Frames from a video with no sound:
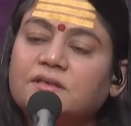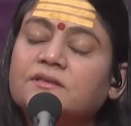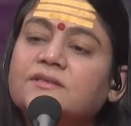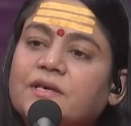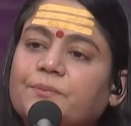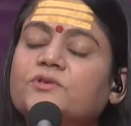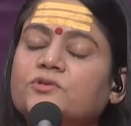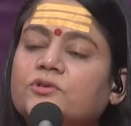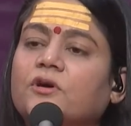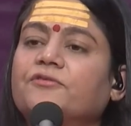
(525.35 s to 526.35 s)
in this
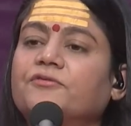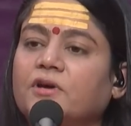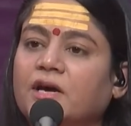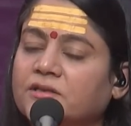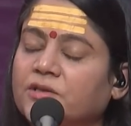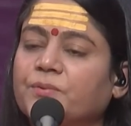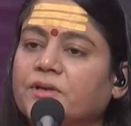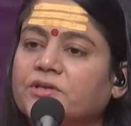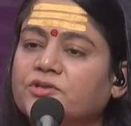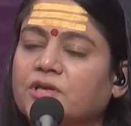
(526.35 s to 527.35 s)
episode of Agni
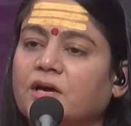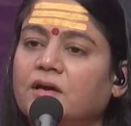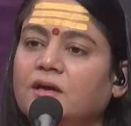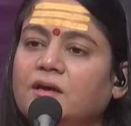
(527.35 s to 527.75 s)
Pariksha.